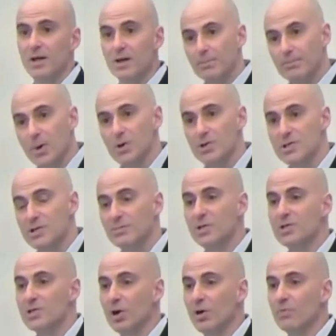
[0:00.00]
possibly
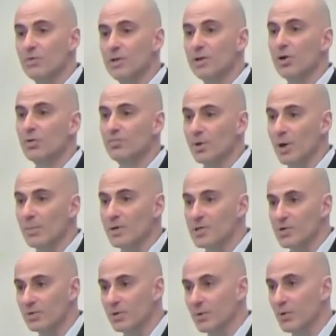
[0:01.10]
solving all problems
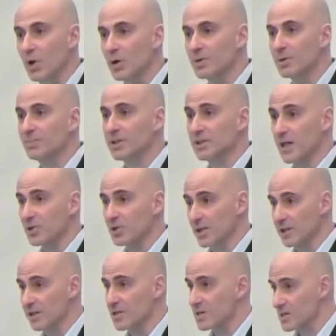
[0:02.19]
of the world, but
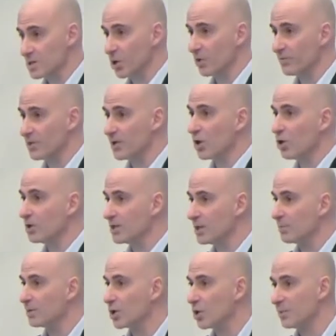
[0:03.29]
actually solving only the
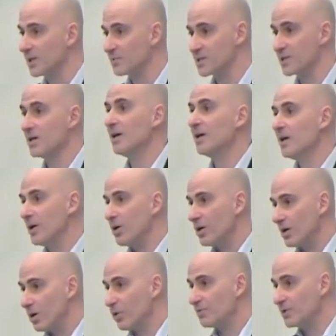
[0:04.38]
problems
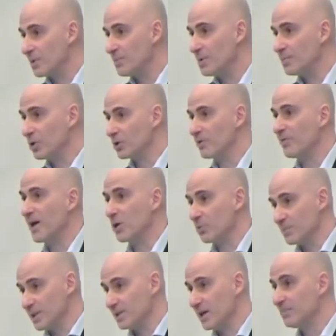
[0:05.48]
of the people
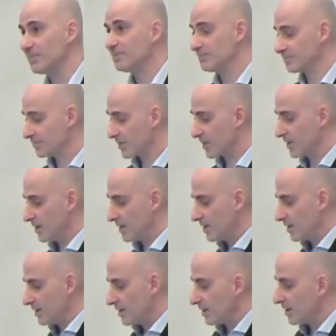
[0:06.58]
developing them.
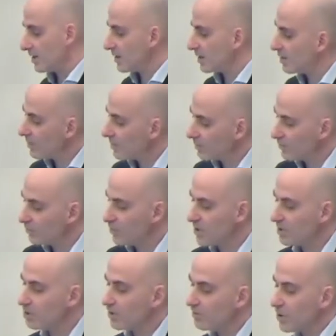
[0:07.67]
Uh, we
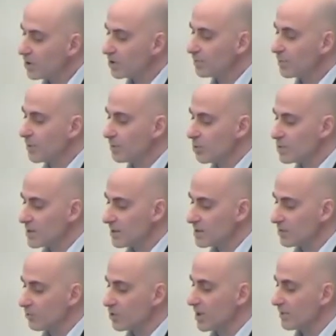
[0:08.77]
don't want proposals
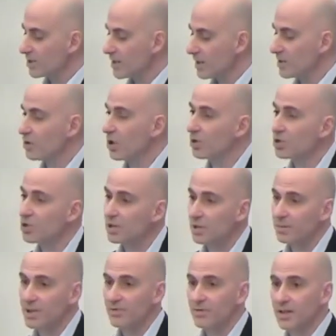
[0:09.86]
which are technology
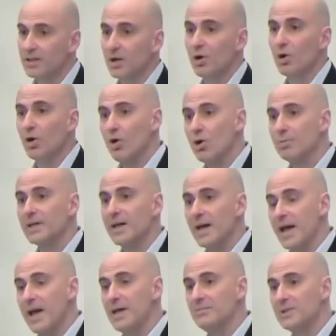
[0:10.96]
driven or
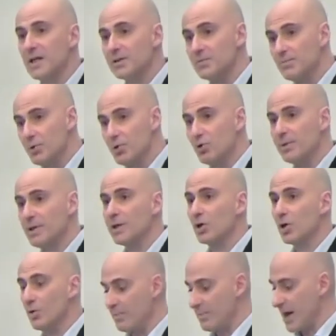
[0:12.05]
aimed at purely
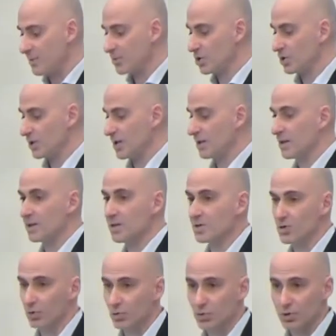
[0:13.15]
commercial
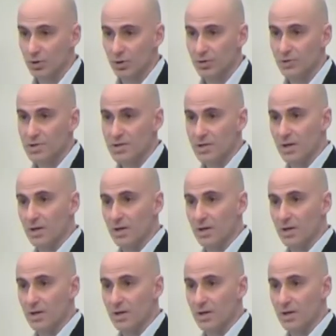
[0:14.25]
solutions